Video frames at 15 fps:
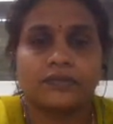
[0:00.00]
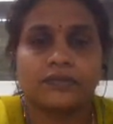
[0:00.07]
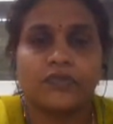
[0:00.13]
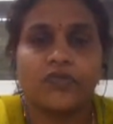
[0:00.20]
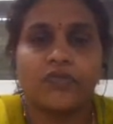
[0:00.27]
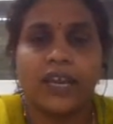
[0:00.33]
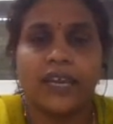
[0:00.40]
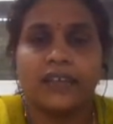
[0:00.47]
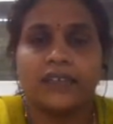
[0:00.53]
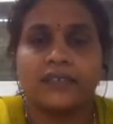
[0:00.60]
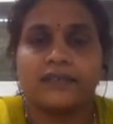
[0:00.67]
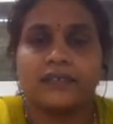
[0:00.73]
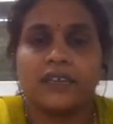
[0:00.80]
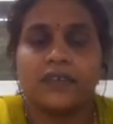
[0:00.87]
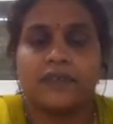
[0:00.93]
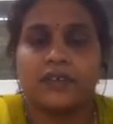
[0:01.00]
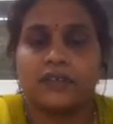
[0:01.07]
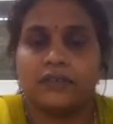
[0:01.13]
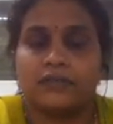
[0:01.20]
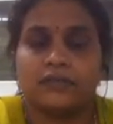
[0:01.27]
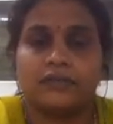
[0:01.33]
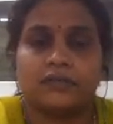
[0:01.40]
while is keyword.
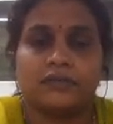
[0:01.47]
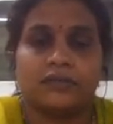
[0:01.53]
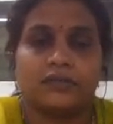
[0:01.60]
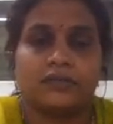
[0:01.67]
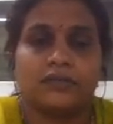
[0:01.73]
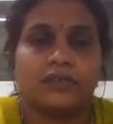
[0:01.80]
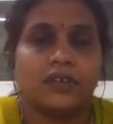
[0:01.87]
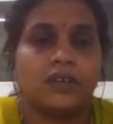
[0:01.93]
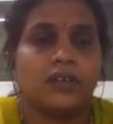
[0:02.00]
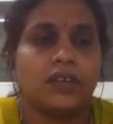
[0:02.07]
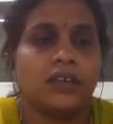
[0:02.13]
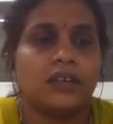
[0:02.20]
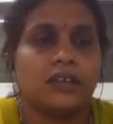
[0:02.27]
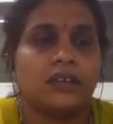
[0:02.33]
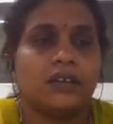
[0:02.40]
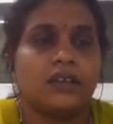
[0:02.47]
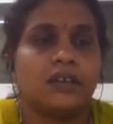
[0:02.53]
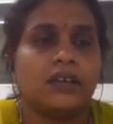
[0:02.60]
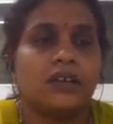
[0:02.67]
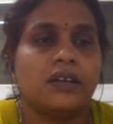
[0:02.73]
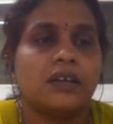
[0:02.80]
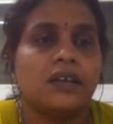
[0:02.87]
Okay,
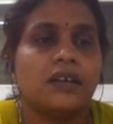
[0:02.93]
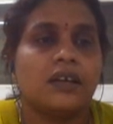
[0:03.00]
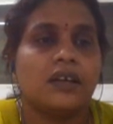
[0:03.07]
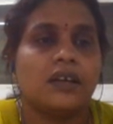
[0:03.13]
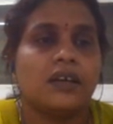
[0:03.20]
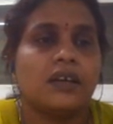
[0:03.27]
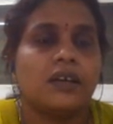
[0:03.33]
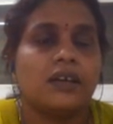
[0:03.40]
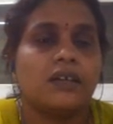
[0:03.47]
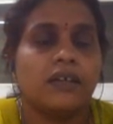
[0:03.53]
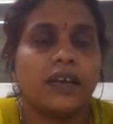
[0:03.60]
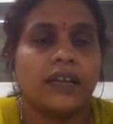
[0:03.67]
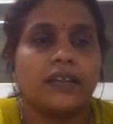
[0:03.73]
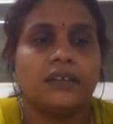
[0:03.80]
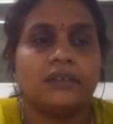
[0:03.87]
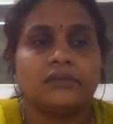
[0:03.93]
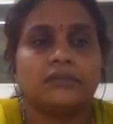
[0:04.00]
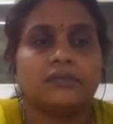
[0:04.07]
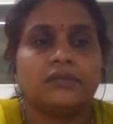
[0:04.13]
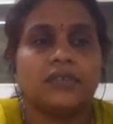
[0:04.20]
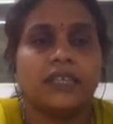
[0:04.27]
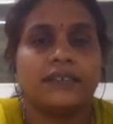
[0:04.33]
while
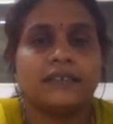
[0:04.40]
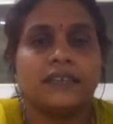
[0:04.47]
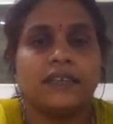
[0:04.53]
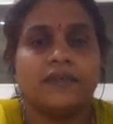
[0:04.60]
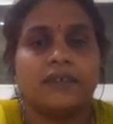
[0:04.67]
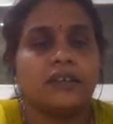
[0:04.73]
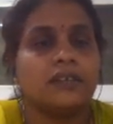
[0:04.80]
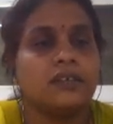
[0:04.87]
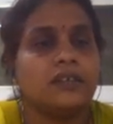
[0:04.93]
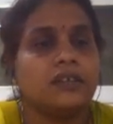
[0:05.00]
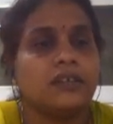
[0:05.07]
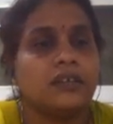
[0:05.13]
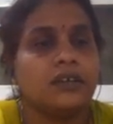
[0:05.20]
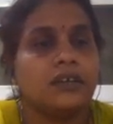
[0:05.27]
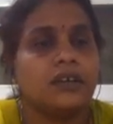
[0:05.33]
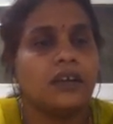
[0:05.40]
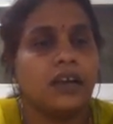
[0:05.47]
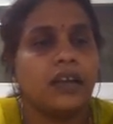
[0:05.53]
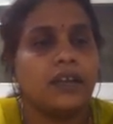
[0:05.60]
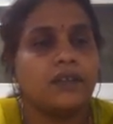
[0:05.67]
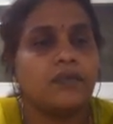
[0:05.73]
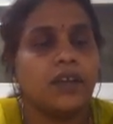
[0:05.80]
is keyword,
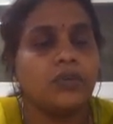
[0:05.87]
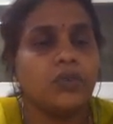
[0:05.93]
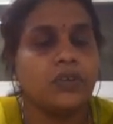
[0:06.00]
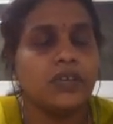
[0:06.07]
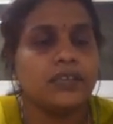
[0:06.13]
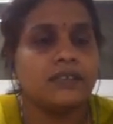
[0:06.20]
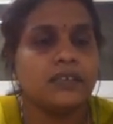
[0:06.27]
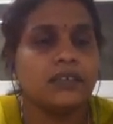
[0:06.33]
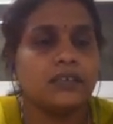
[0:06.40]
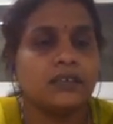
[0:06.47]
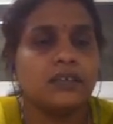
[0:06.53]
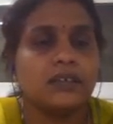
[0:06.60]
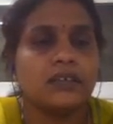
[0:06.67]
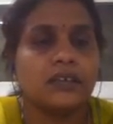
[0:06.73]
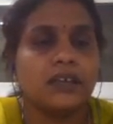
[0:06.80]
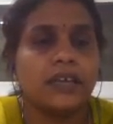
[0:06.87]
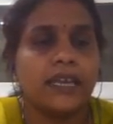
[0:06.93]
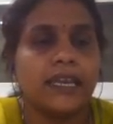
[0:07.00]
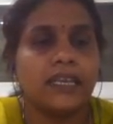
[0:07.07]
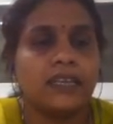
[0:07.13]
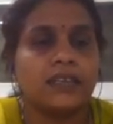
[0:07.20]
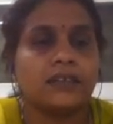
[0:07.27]
and one more is a
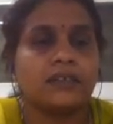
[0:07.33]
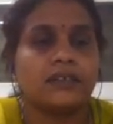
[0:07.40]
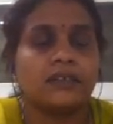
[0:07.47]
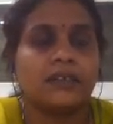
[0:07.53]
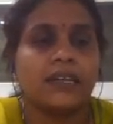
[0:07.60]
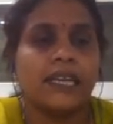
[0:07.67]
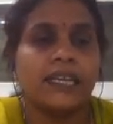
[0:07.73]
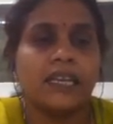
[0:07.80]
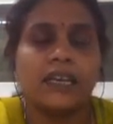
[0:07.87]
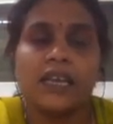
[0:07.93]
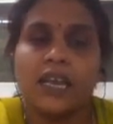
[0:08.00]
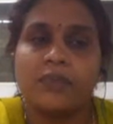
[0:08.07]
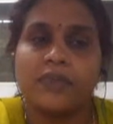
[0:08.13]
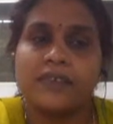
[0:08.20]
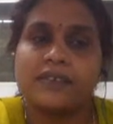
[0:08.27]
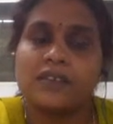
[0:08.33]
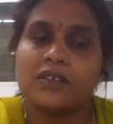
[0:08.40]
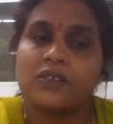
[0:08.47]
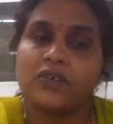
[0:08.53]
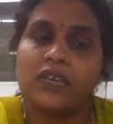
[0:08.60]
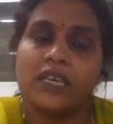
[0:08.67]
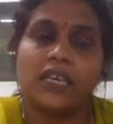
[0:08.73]
int. Data type is
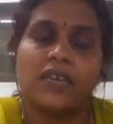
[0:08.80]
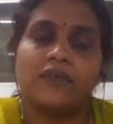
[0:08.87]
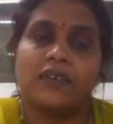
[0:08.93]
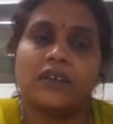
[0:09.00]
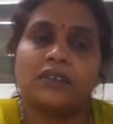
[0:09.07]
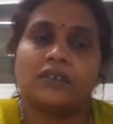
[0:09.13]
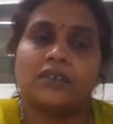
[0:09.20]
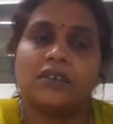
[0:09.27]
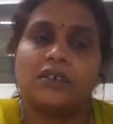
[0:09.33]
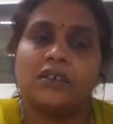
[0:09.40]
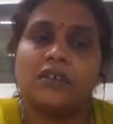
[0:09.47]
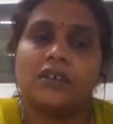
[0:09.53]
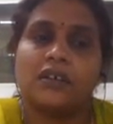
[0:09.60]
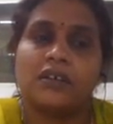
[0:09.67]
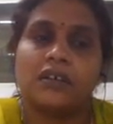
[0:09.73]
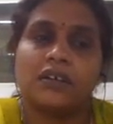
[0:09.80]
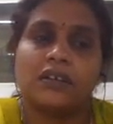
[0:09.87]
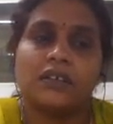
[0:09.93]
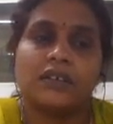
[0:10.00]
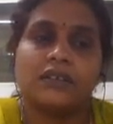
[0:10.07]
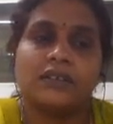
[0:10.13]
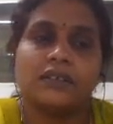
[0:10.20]
also a keyword.
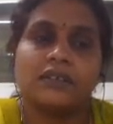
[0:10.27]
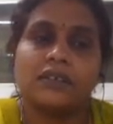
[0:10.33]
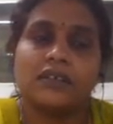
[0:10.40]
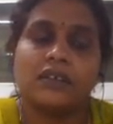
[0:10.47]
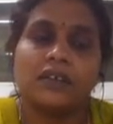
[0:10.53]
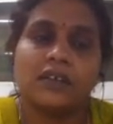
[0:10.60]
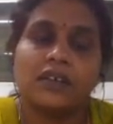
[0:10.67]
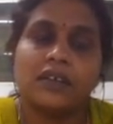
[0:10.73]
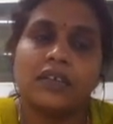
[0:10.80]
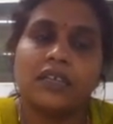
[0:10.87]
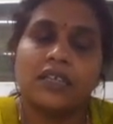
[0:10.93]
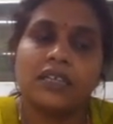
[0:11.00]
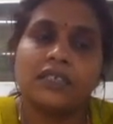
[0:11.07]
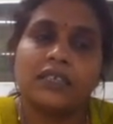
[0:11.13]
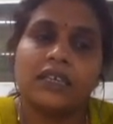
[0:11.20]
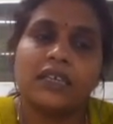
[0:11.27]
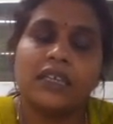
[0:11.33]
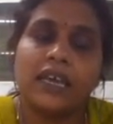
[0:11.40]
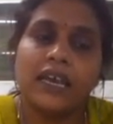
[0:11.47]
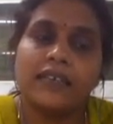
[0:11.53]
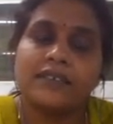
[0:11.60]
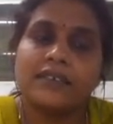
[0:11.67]
This is it
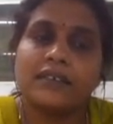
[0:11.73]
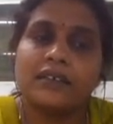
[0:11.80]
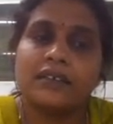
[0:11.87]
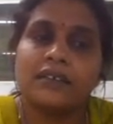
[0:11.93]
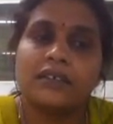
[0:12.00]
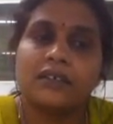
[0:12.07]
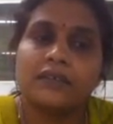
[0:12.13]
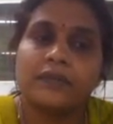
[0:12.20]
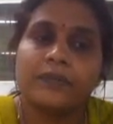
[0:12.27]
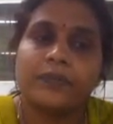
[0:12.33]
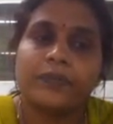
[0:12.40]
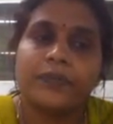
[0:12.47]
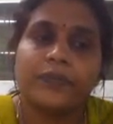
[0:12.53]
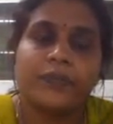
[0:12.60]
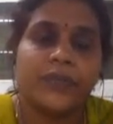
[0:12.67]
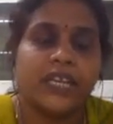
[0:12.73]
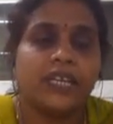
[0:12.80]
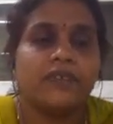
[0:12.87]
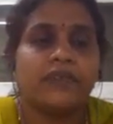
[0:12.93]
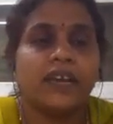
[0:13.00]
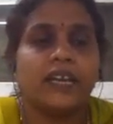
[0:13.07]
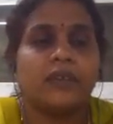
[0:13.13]
has a
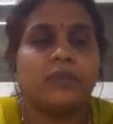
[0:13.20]
predefined